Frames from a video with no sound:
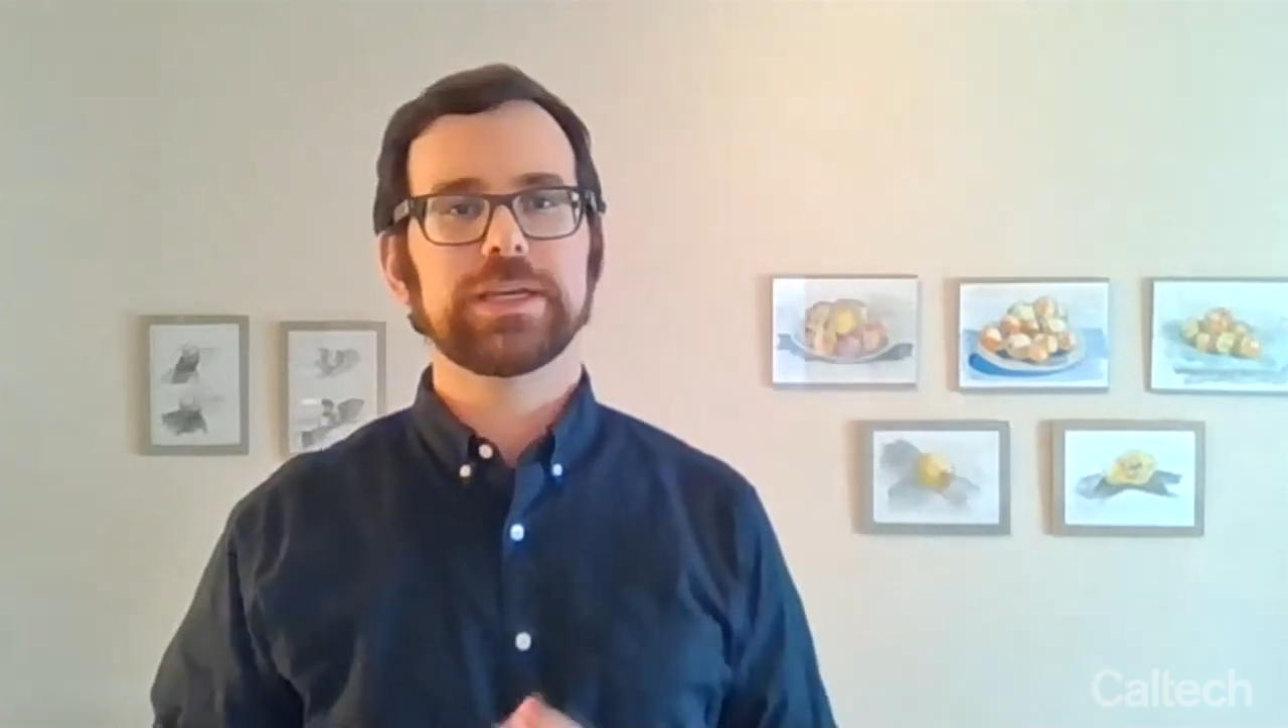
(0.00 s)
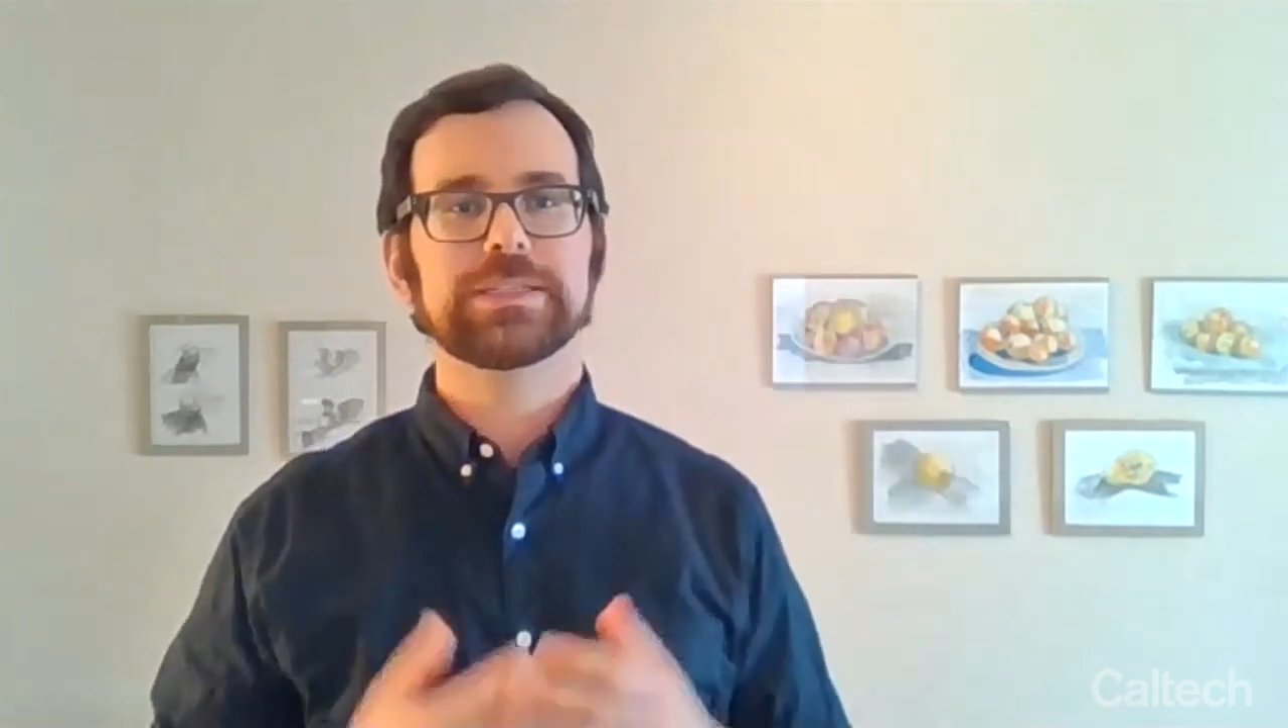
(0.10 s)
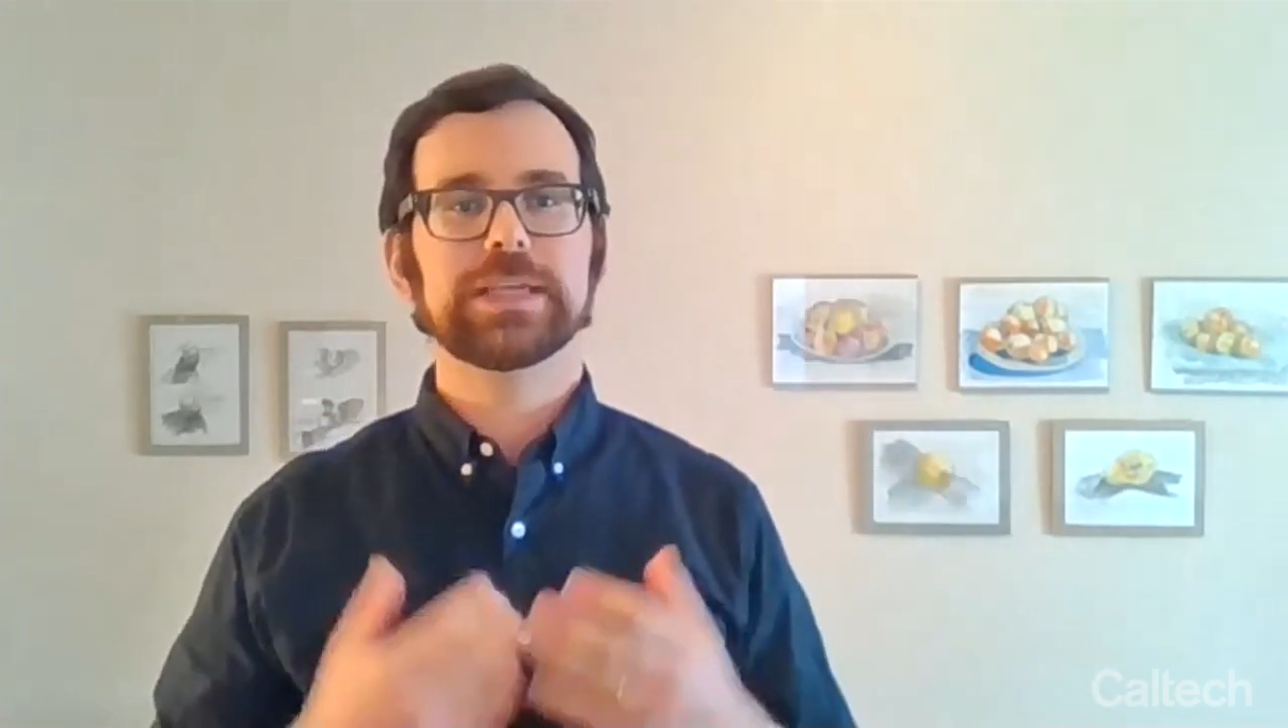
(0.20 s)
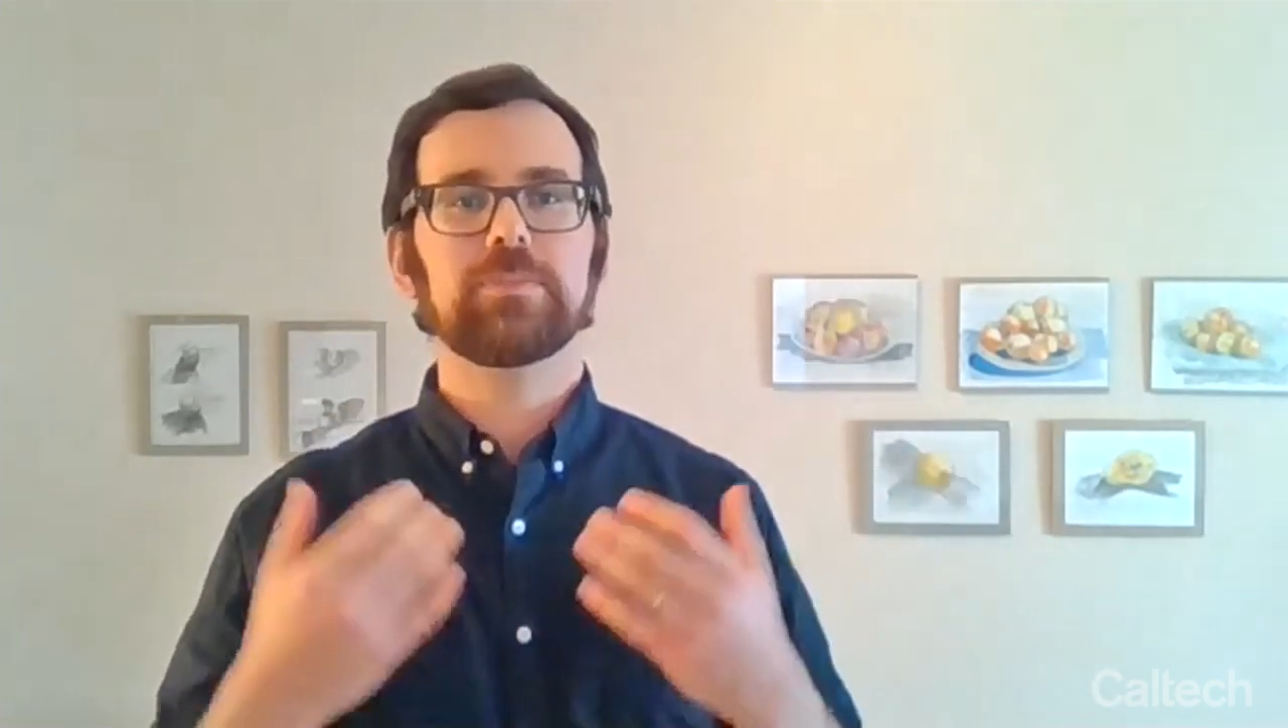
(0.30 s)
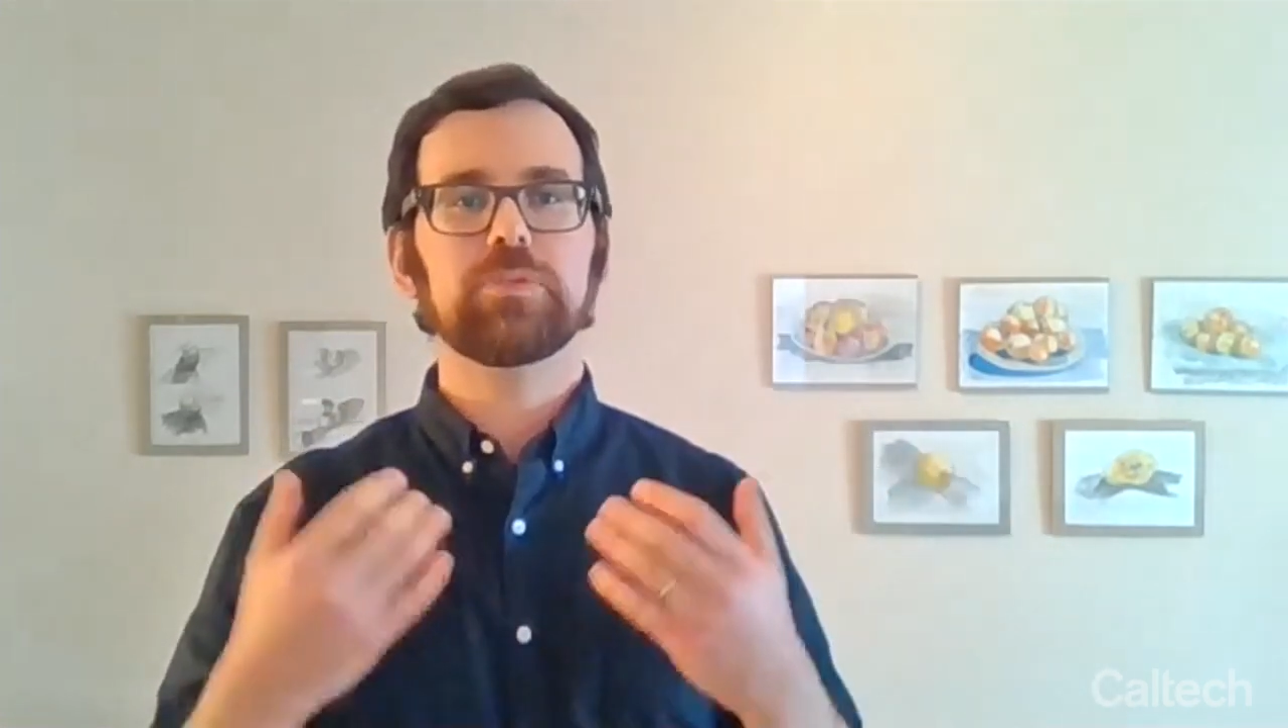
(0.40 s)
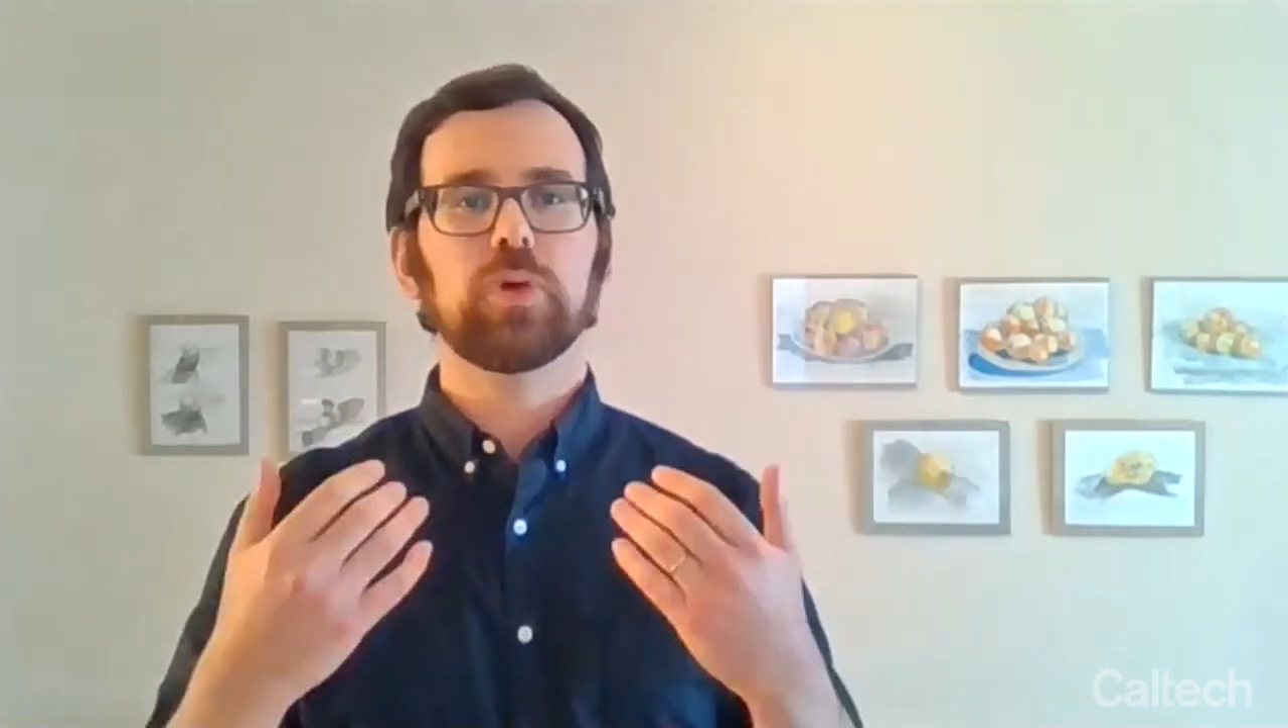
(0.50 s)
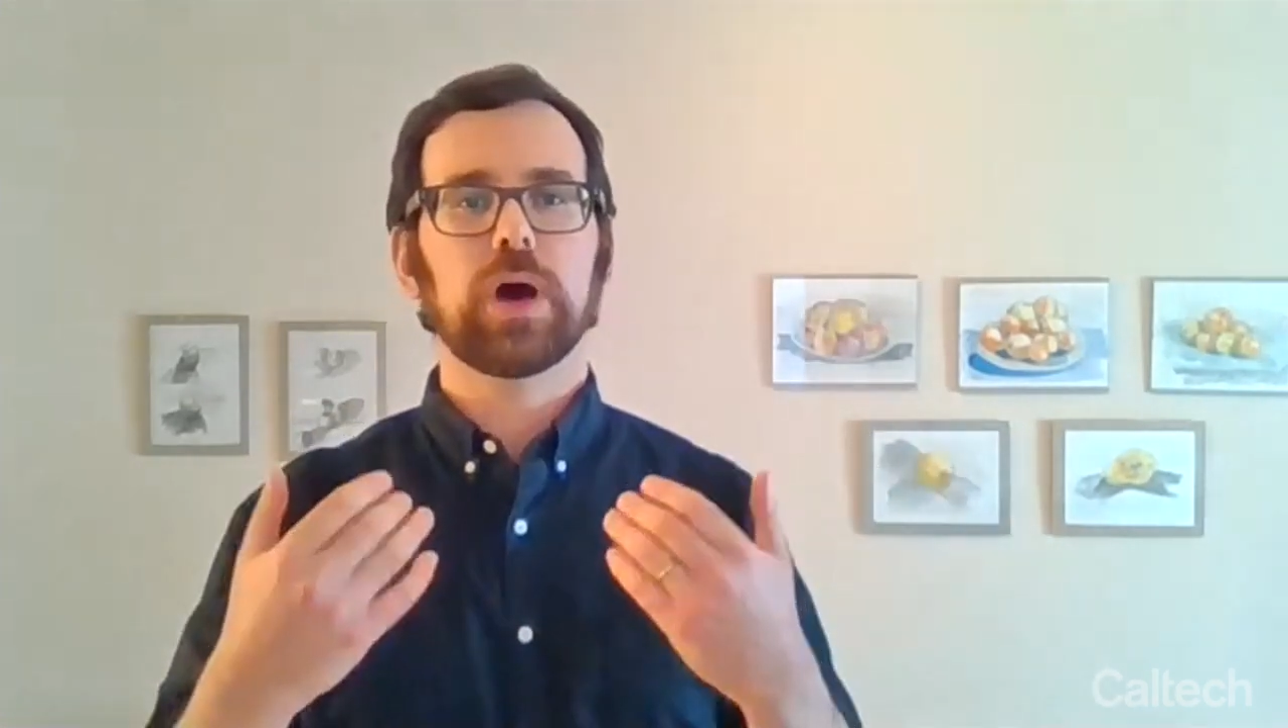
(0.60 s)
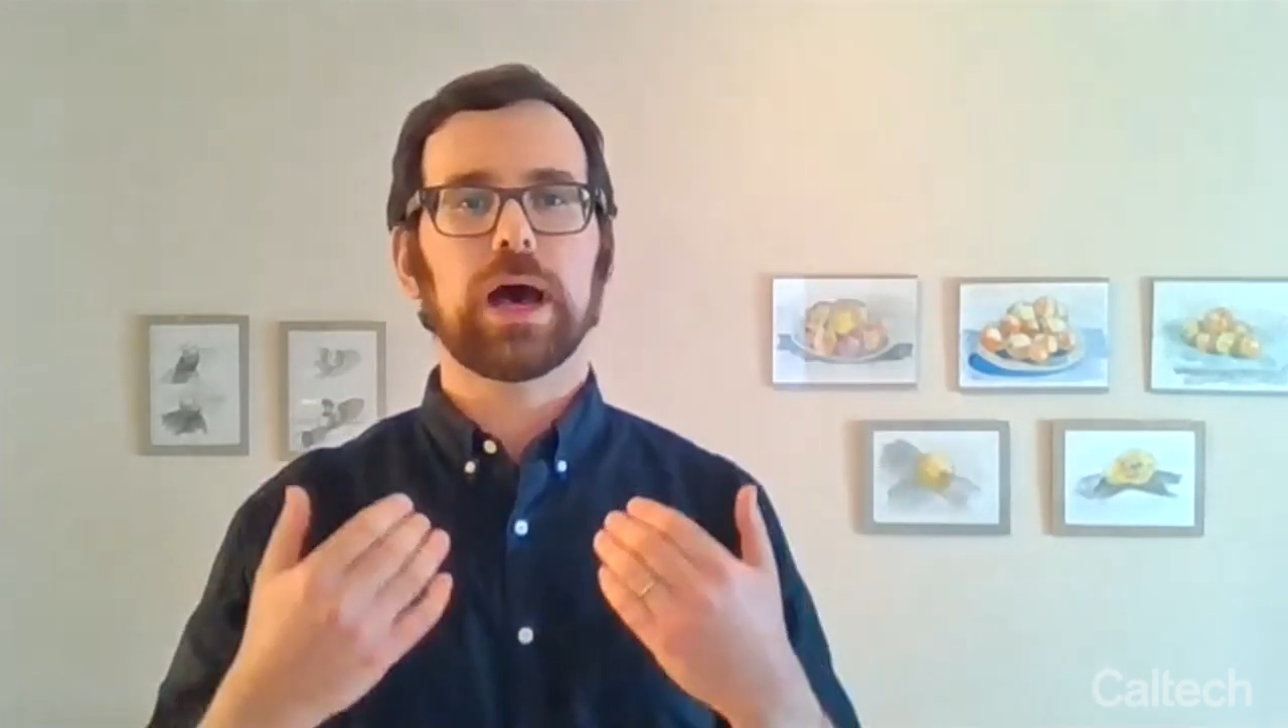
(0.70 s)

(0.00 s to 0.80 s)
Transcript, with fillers: it's up to